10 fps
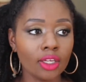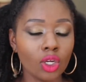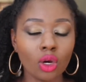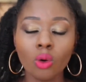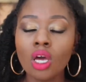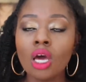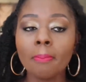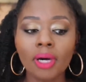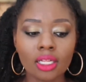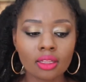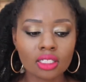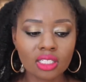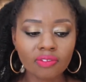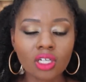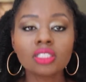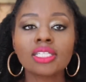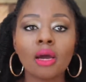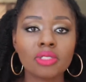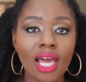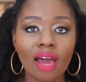You know, but the difficulty
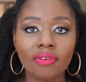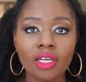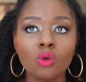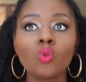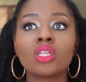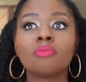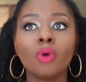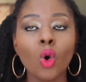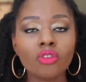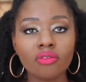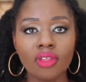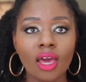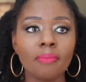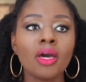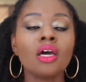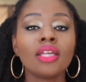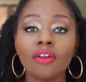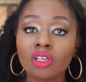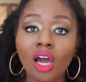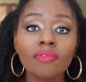I was having with both of them.
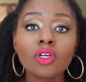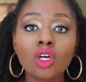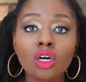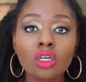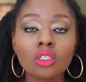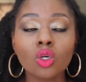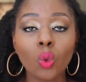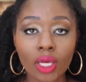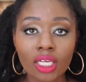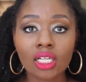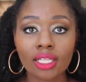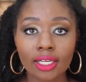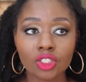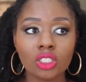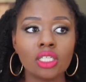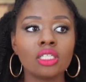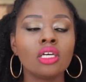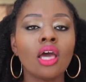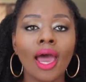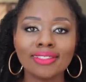Now, the CoverGirl Queen
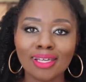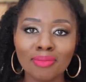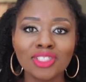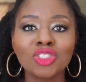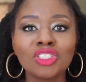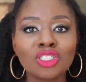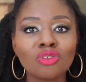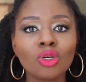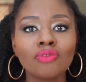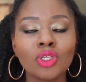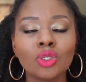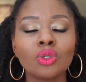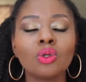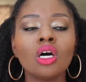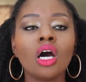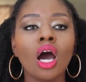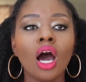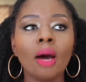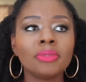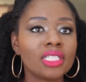Collection, as I mentioned in the review,
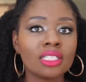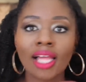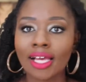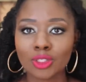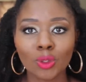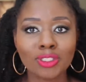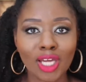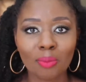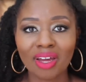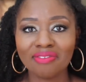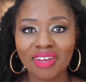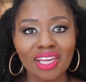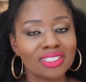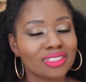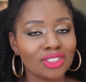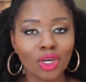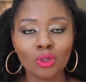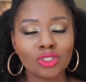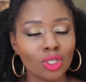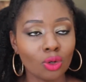didn't last all day on my face, you
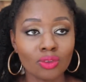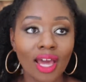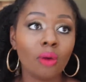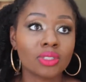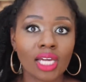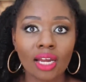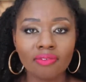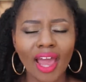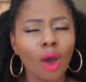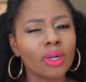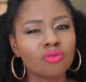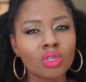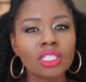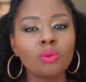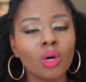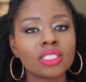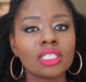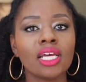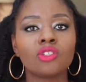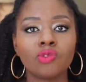know, so that was kind of out, and it really
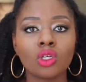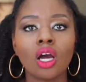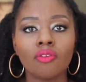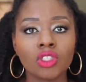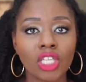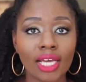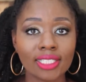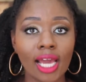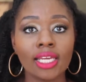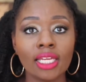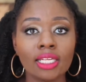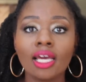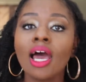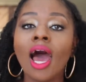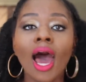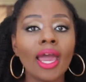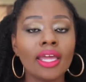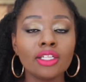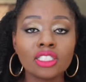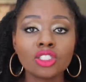wasn't as full coverage as I needed.
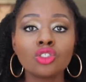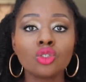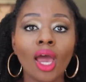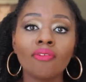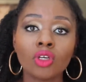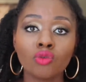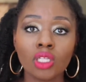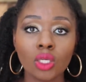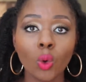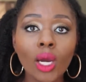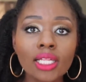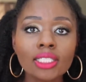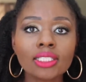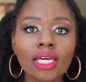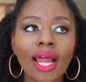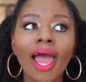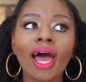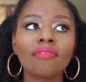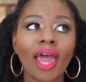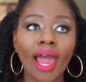In addition to having really oily skin, I
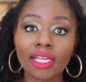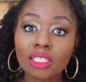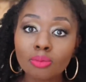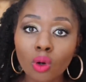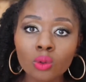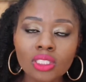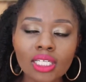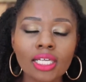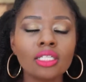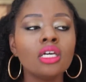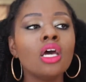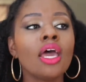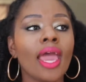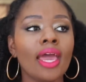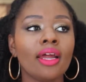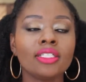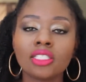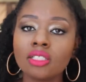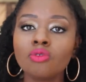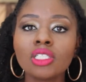have acne prone skin, and I
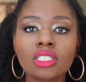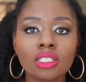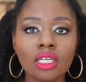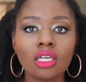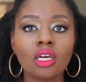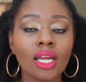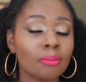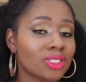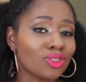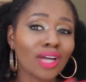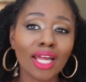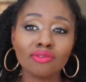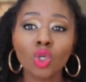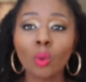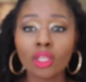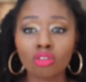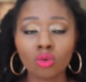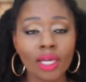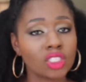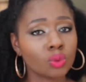did recently, and I'm still kind of going
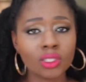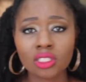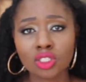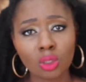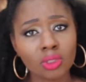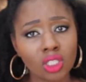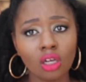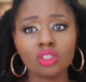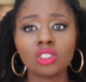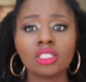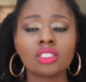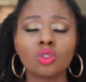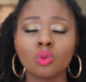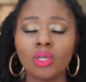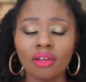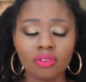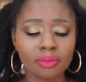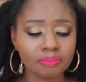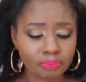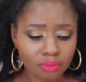through, I just went to the dermatologist or
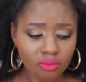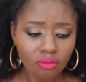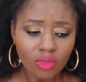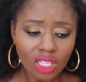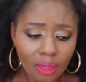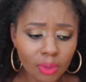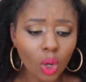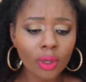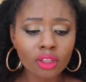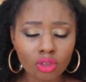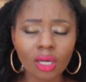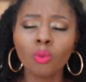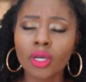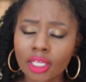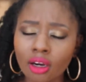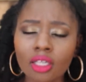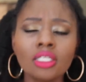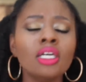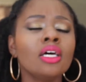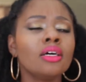whatever. I'm working
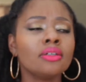on,